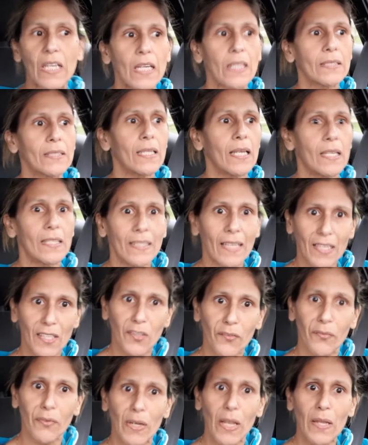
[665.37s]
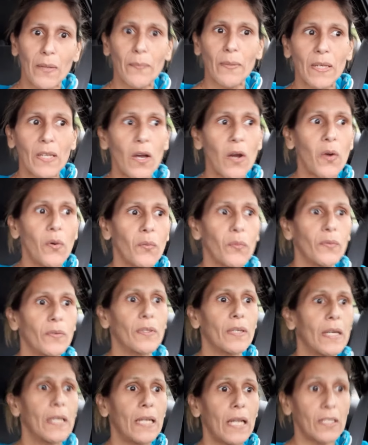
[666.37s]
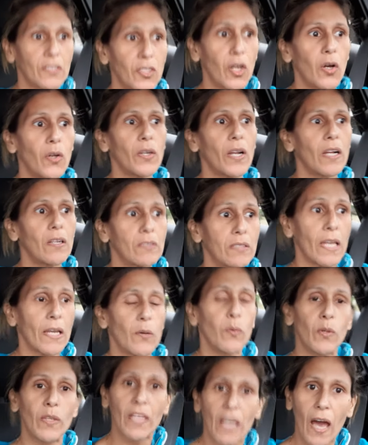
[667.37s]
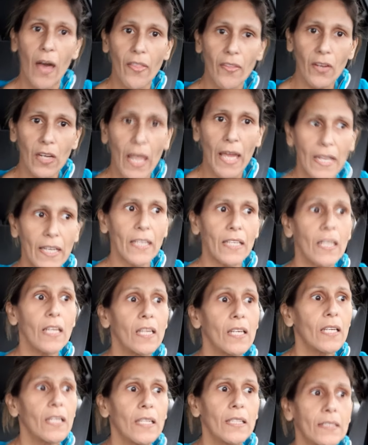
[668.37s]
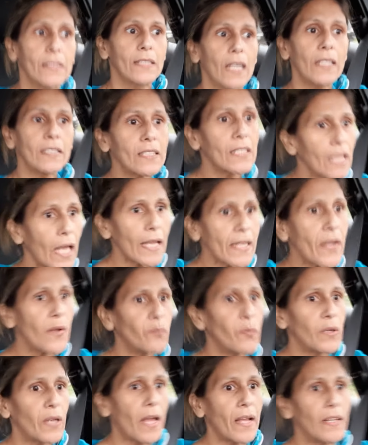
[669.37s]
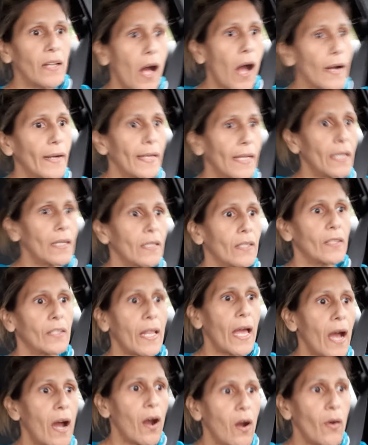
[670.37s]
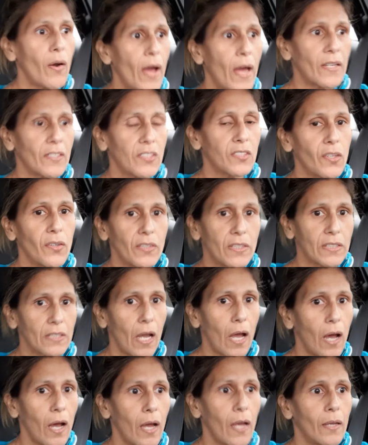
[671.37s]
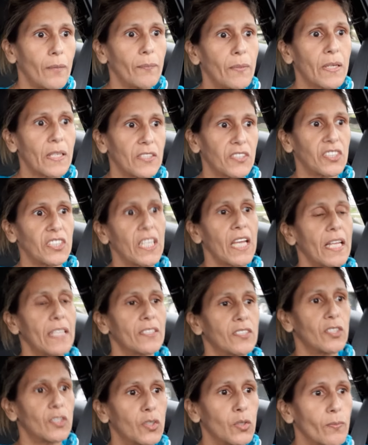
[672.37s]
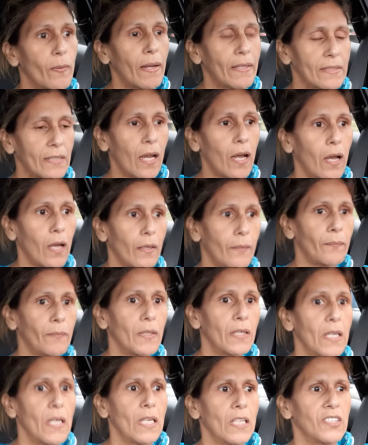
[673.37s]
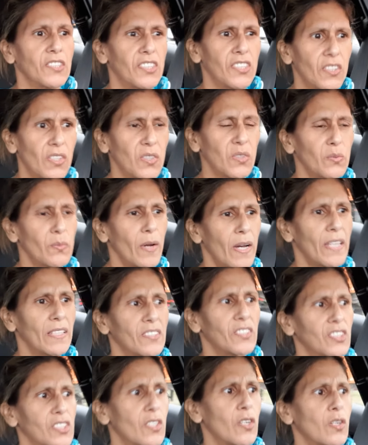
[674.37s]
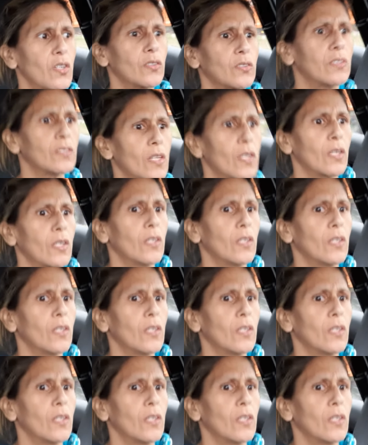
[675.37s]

I said, thank you for letting me know. And I told her, I was like, well, the other lady doesn't like it when I clock in and out at a certain time because she hates to do my time. She goes, what? She goes,